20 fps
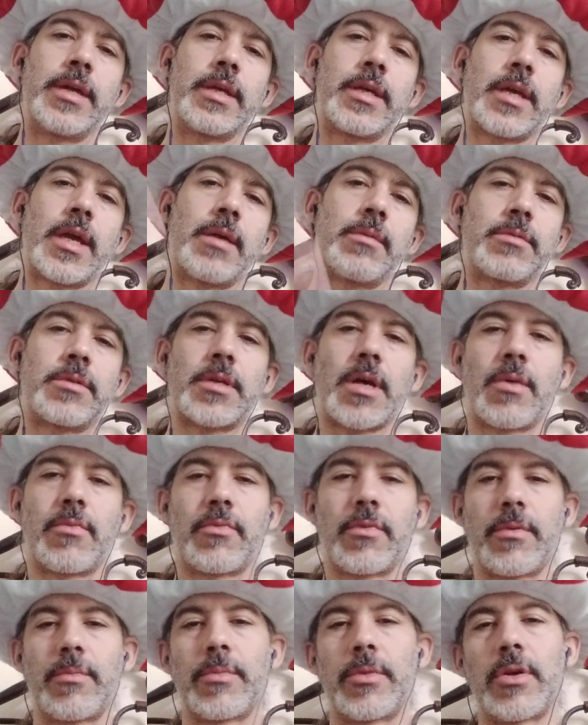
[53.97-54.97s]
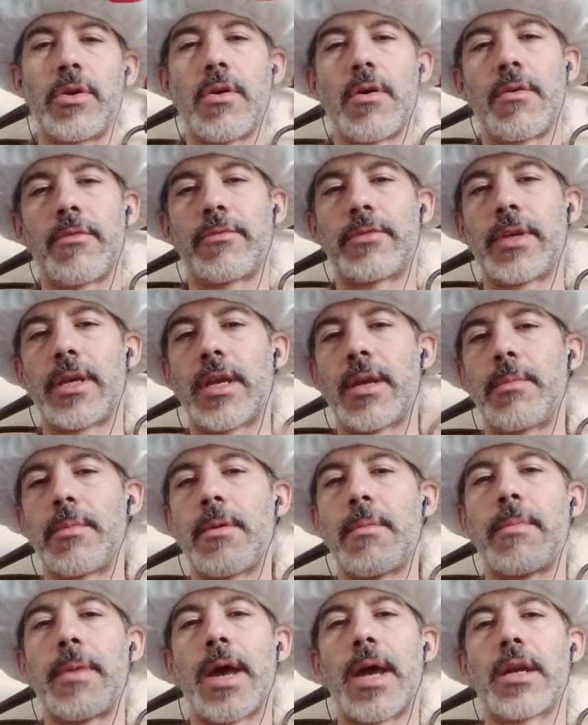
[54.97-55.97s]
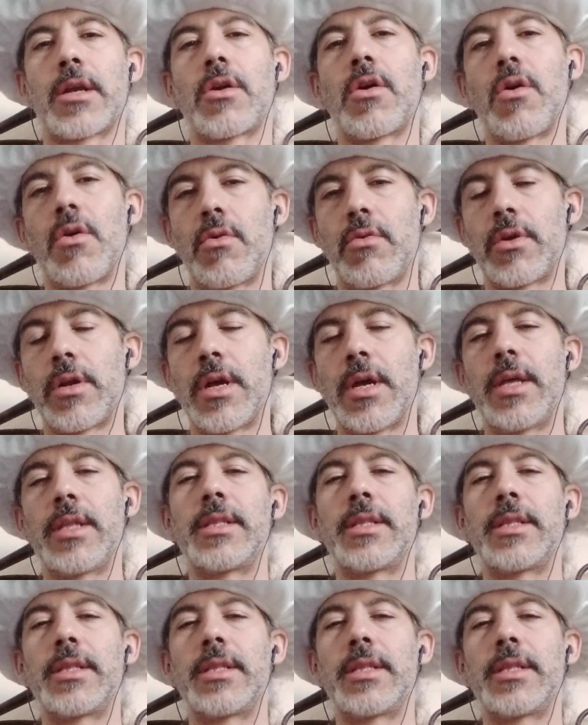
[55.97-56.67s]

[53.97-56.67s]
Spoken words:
GameStop ripped me off. They gave me a bad code.